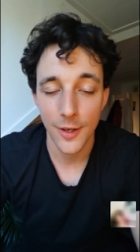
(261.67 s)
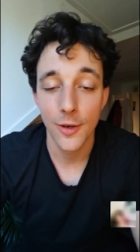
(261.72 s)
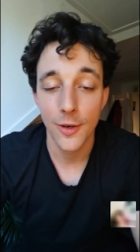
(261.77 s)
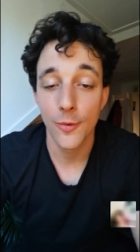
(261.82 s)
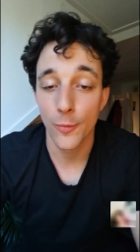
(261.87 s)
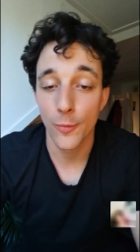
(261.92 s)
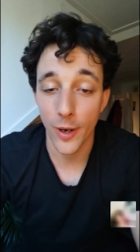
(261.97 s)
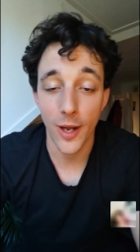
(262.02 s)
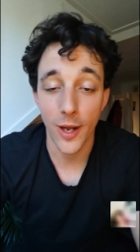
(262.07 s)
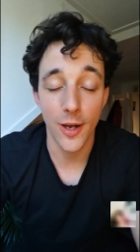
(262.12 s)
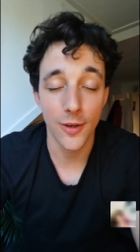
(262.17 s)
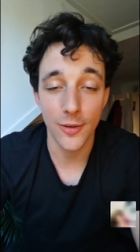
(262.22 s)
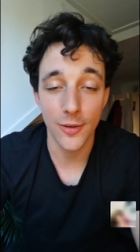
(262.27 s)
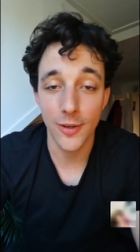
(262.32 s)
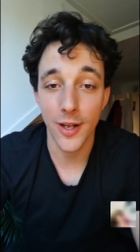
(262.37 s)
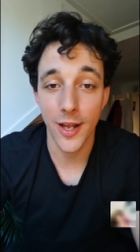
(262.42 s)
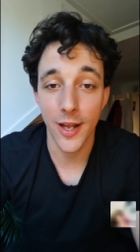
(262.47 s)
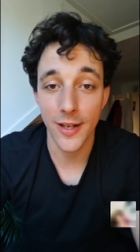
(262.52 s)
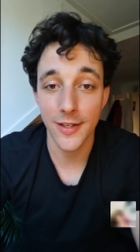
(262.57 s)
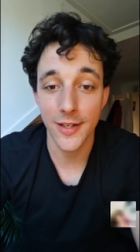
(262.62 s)
well
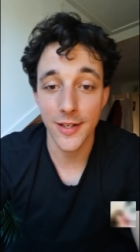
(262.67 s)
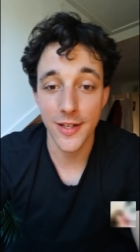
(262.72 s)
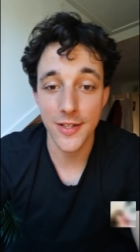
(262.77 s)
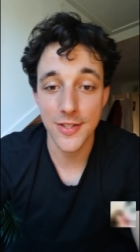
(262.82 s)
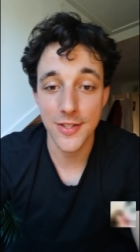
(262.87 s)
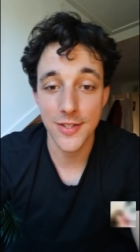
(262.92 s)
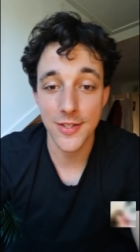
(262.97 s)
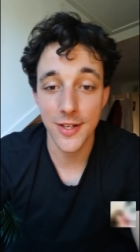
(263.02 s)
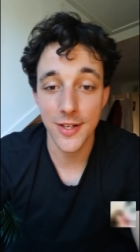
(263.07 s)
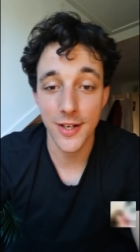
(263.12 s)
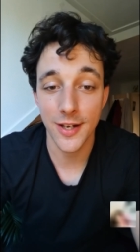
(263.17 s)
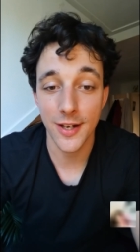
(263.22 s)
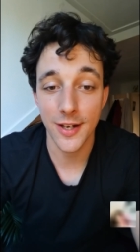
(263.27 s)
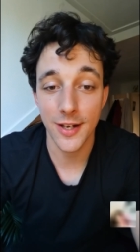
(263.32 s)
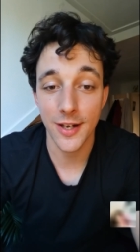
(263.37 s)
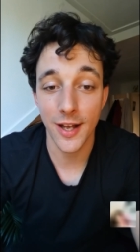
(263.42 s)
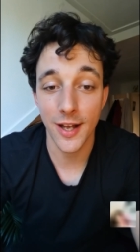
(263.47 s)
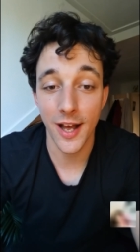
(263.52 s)
at least uh,